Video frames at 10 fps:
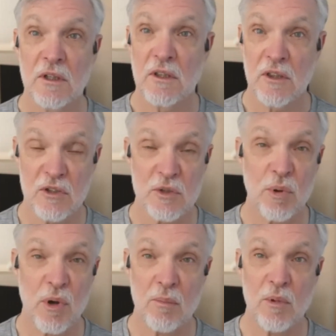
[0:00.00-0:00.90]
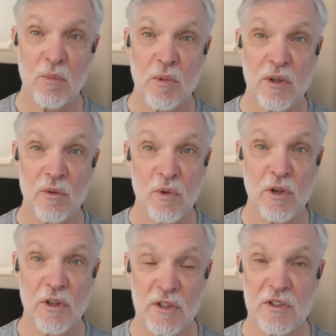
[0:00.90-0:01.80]
there's a problem in one
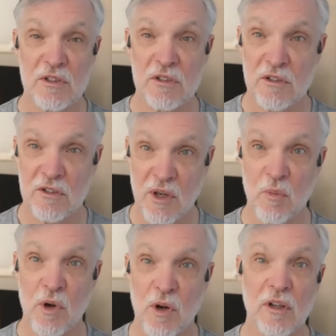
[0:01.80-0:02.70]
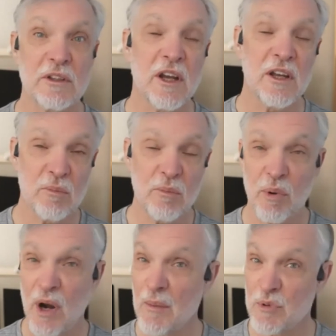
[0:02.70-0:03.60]
of these somewhere. It'll tell you
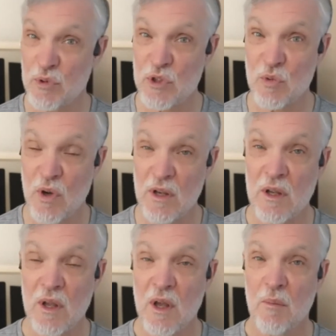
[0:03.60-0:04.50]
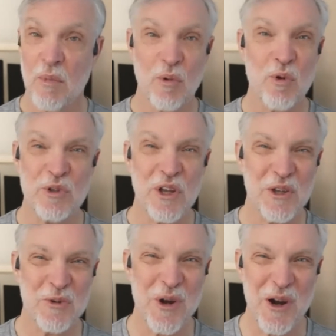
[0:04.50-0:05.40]
perhaps which one, but it won't tell
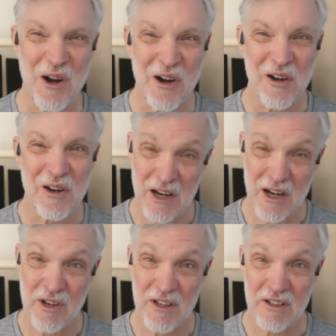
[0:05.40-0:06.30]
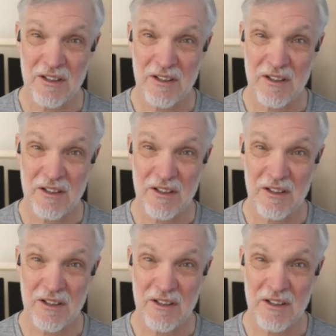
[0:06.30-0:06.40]
you where. Is that right?